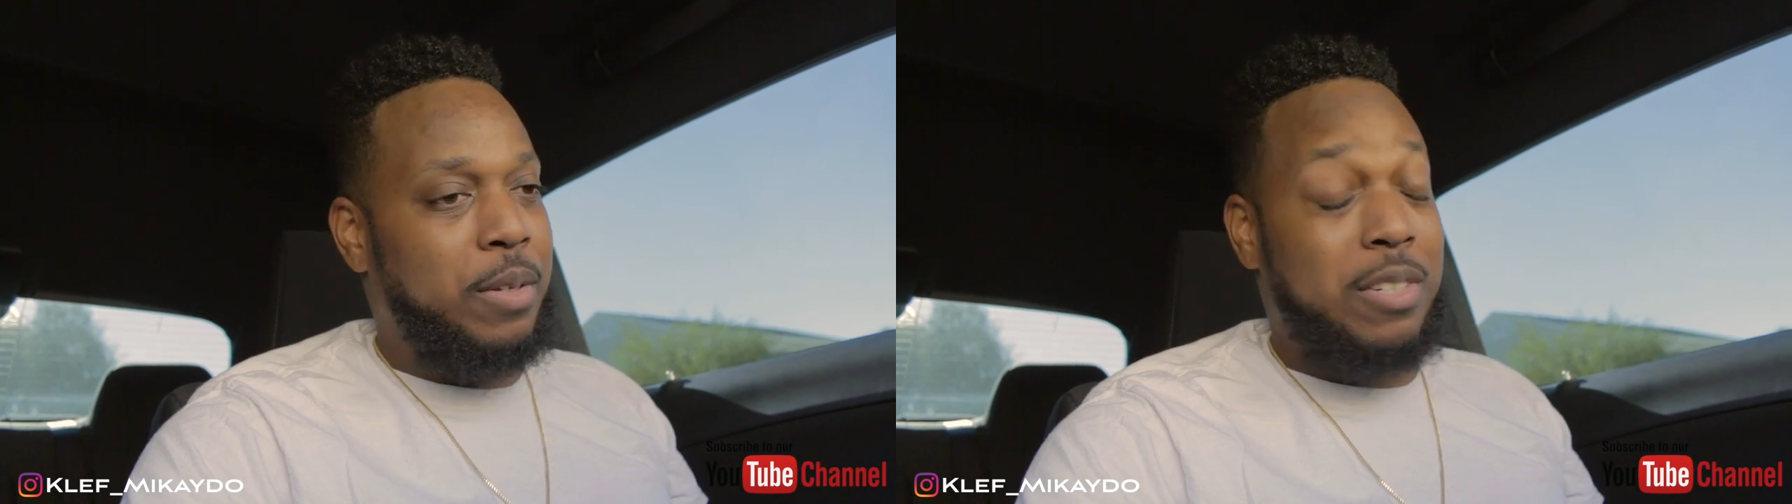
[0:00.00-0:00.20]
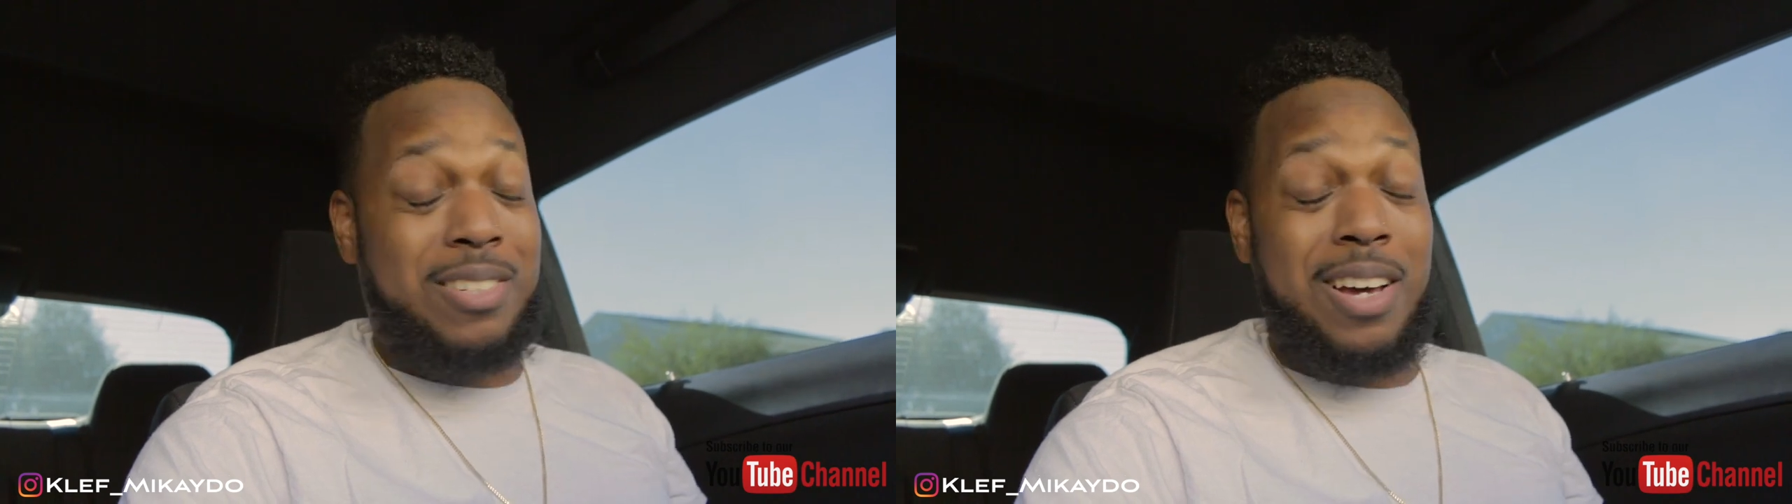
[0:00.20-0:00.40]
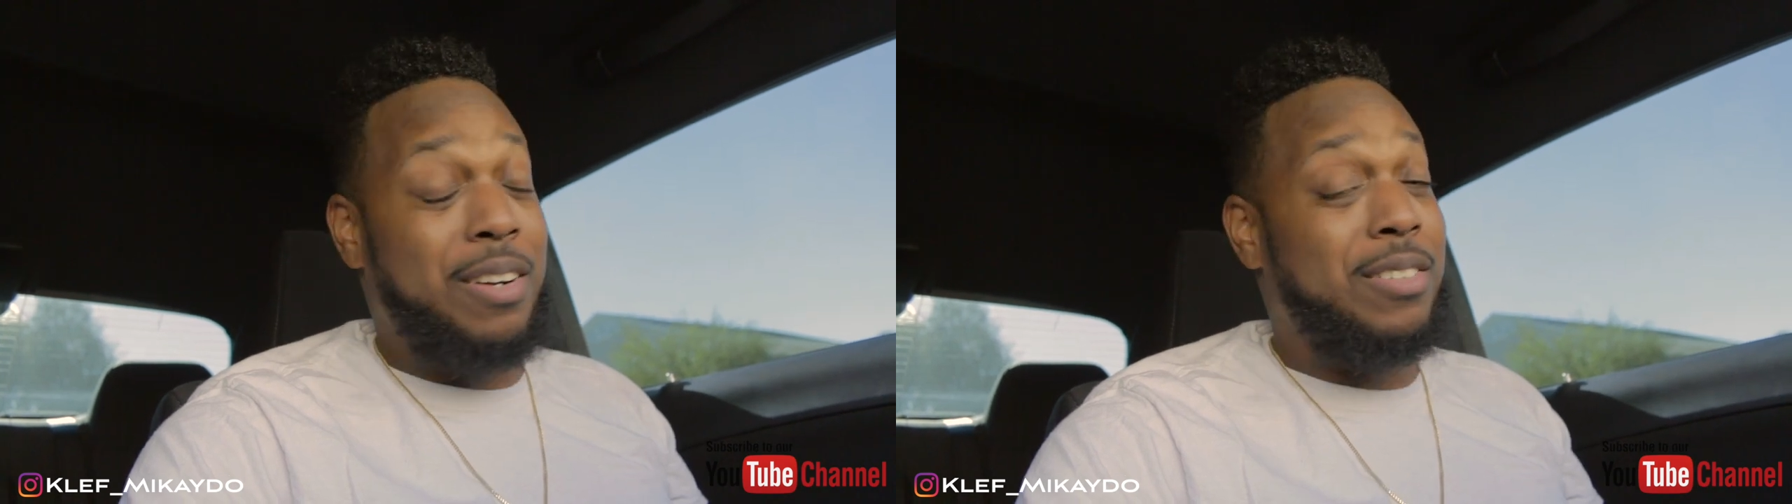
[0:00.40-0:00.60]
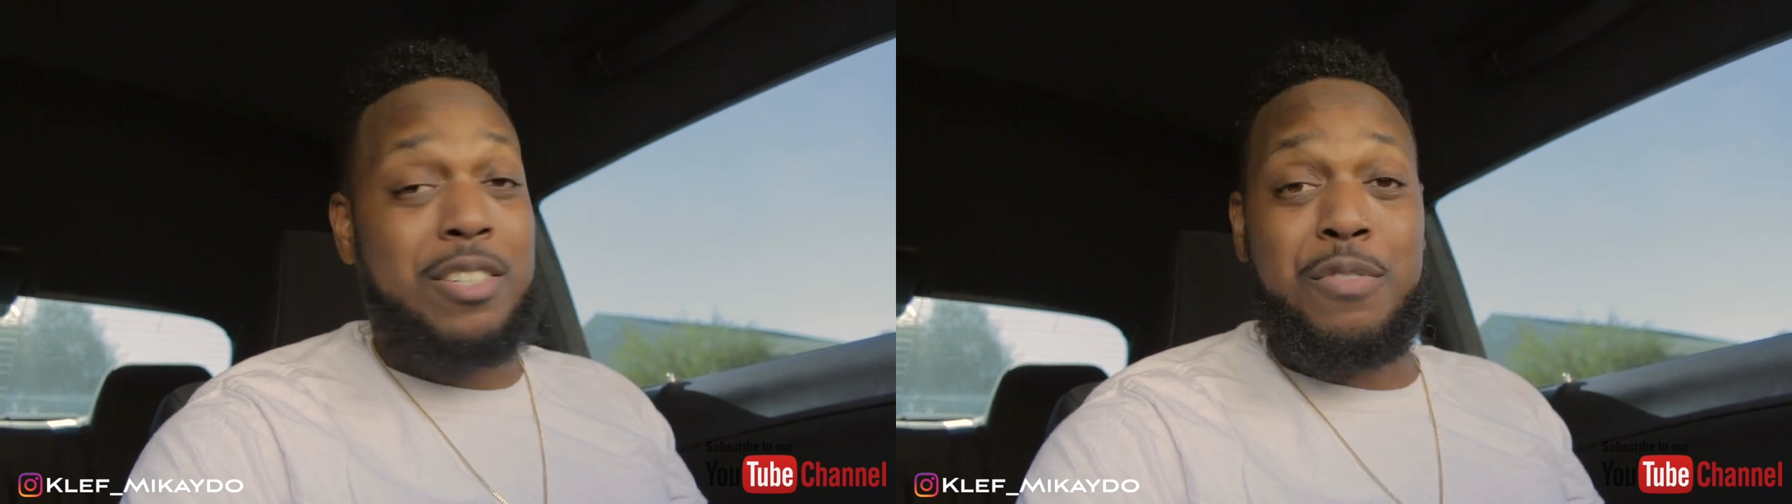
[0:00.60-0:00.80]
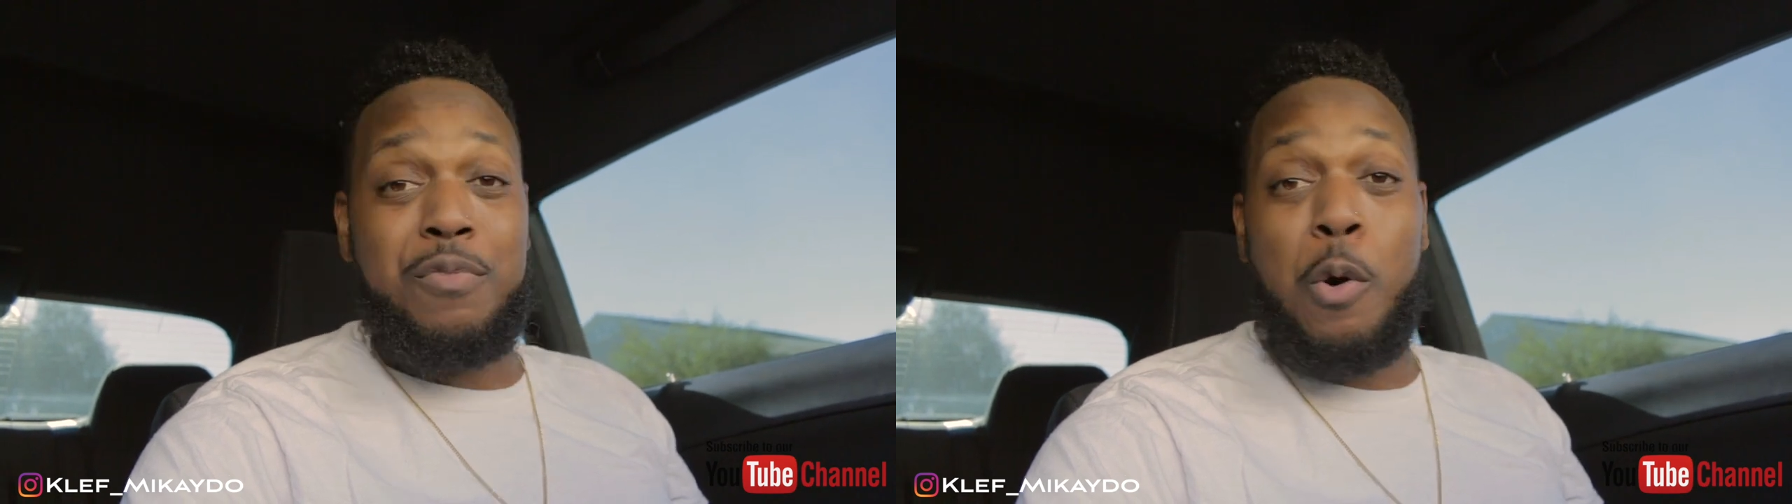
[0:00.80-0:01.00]
just
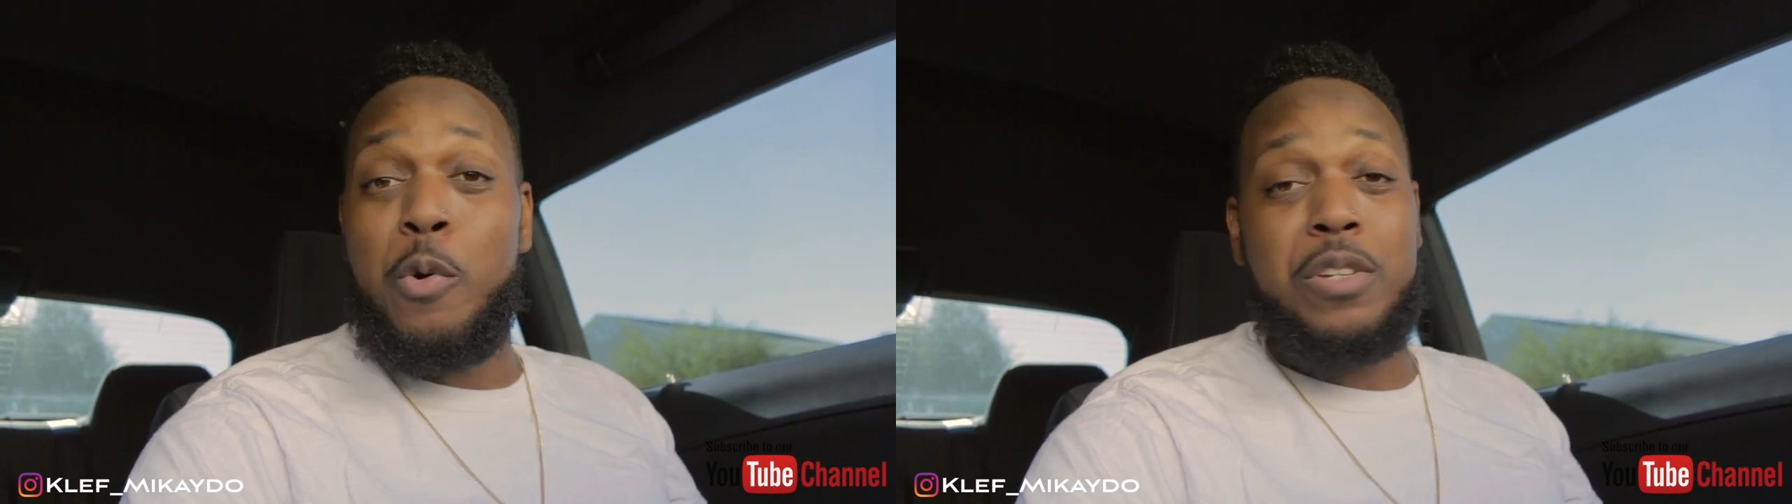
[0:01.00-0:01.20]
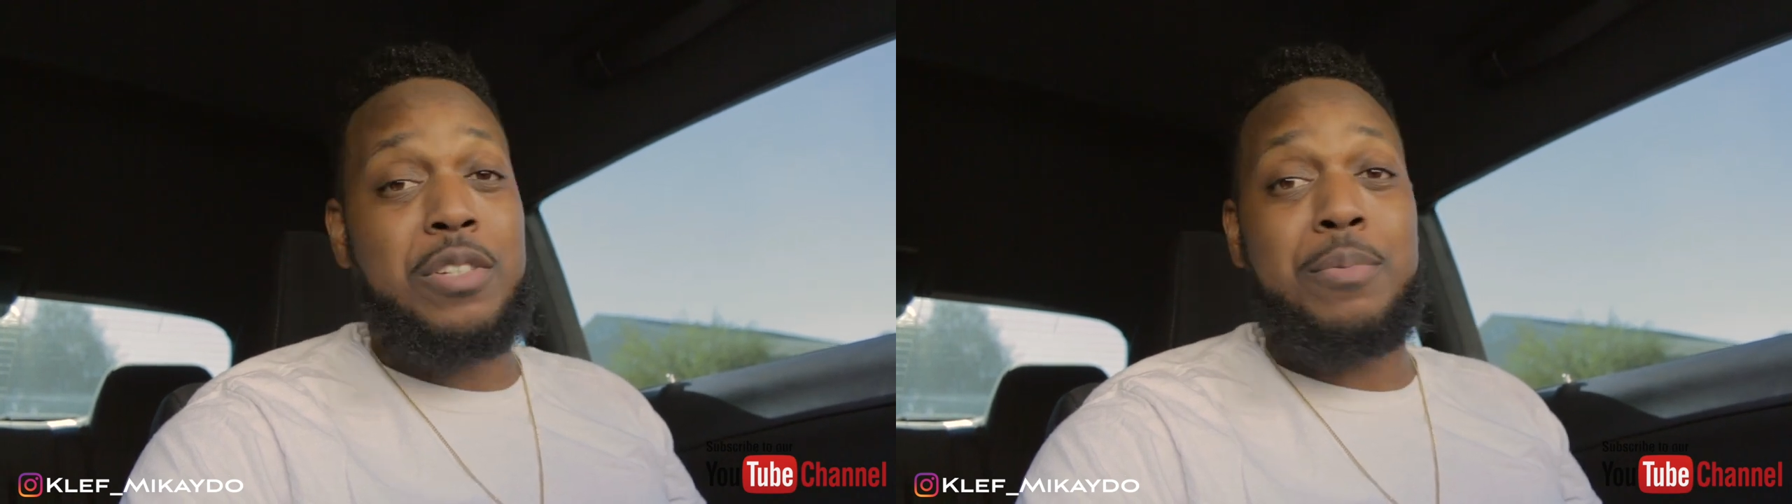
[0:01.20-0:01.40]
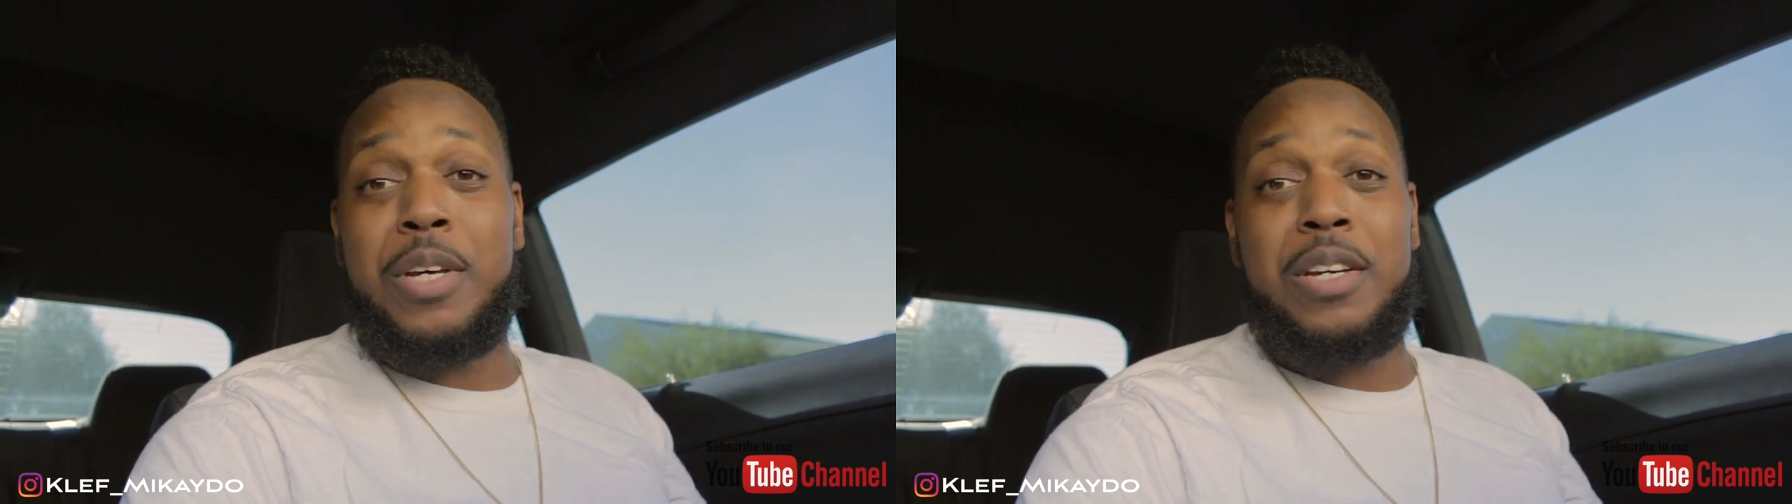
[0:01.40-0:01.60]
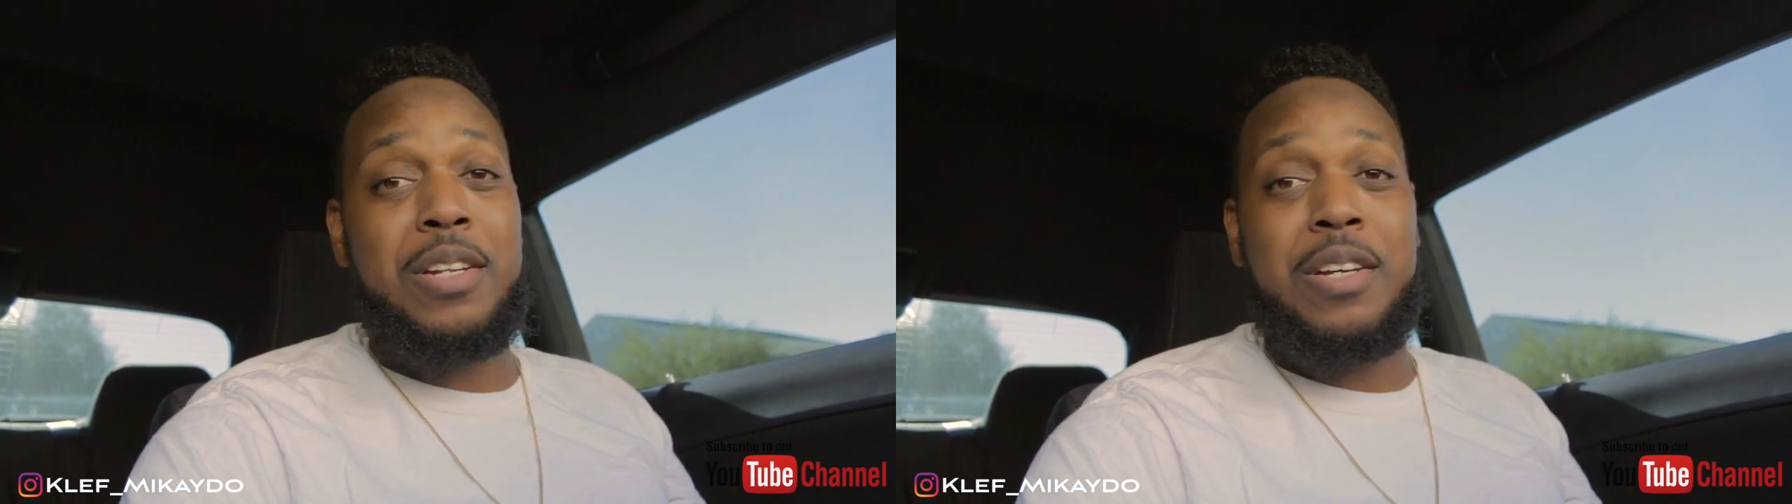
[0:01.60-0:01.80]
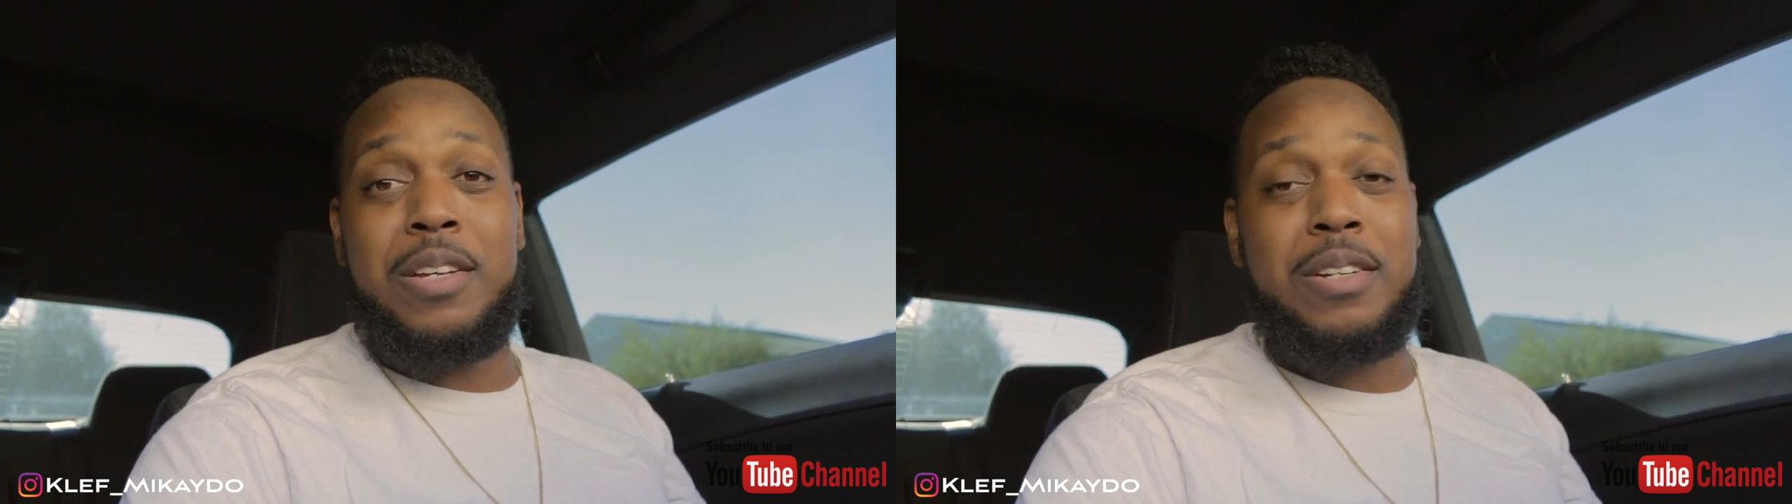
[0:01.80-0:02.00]
focus,
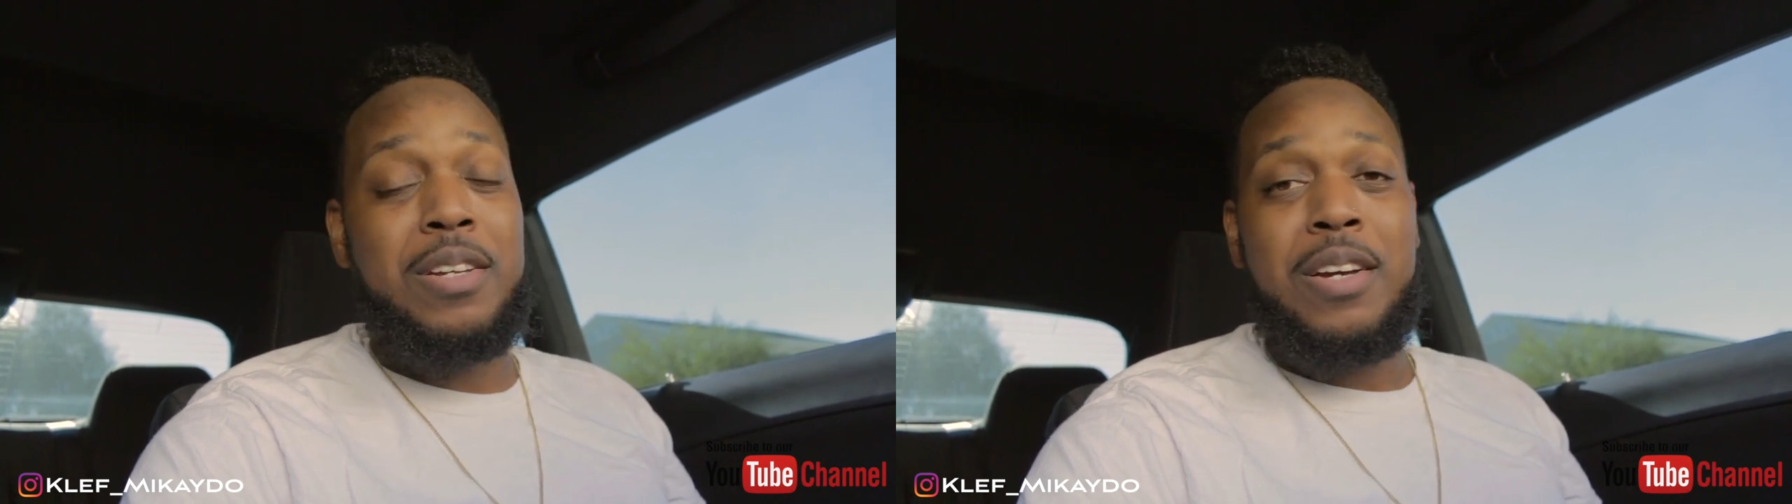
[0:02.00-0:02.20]
man, and